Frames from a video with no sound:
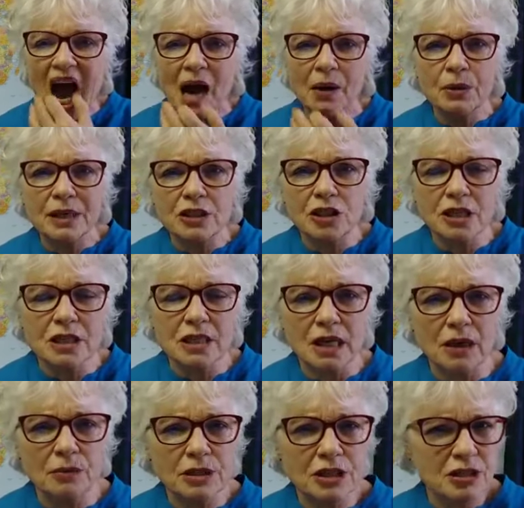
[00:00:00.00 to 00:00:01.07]
Which is
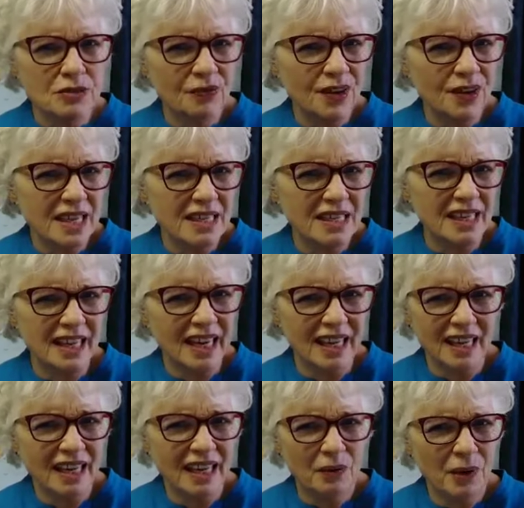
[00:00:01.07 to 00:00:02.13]

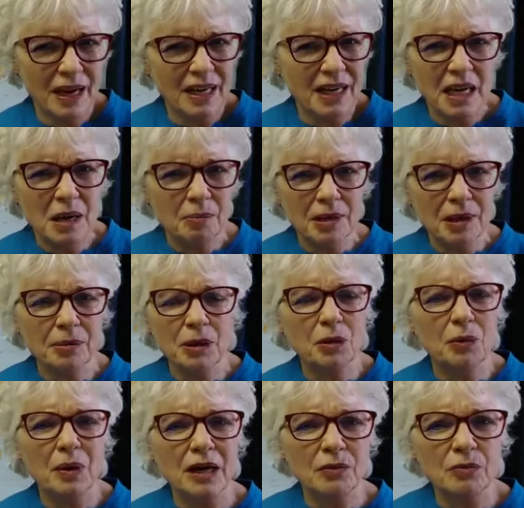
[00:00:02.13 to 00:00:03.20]
fascinating, right? People who
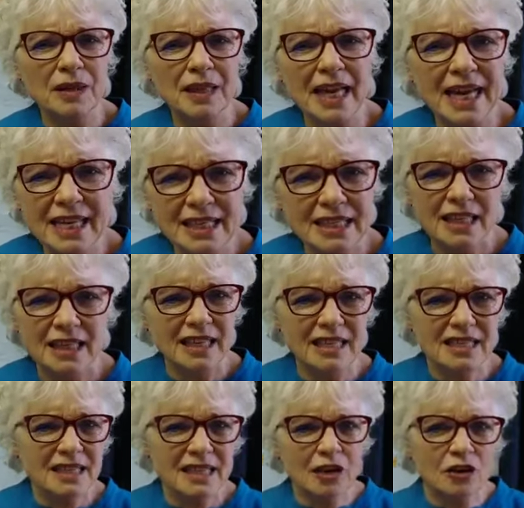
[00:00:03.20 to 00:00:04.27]
aren't related to
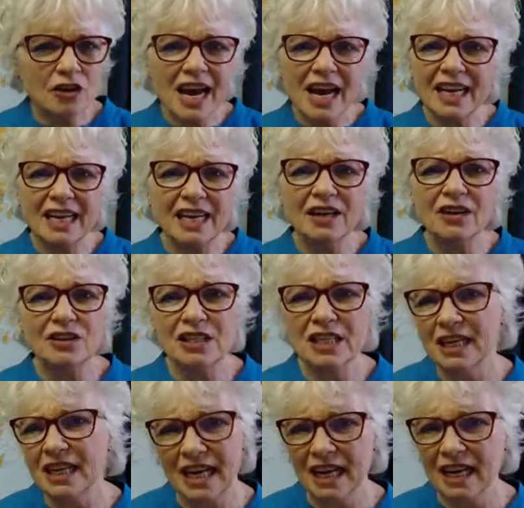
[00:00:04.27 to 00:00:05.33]
this, they're not here
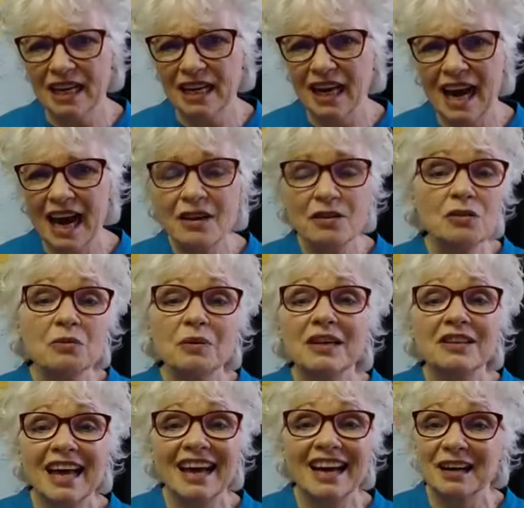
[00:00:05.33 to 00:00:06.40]
today. I don't know where
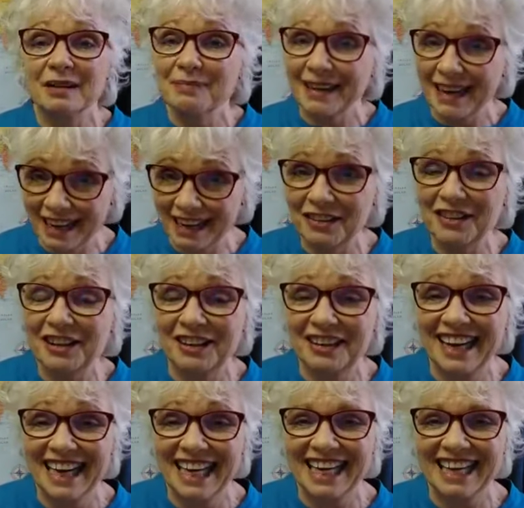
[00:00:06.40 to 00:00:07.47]
they are, but I know they're
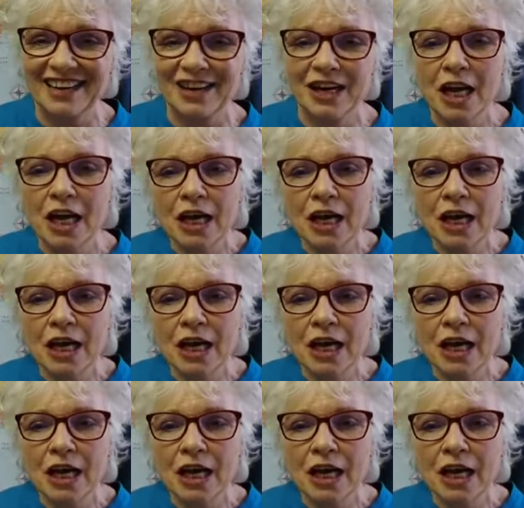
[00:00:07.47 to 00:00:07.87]
not here.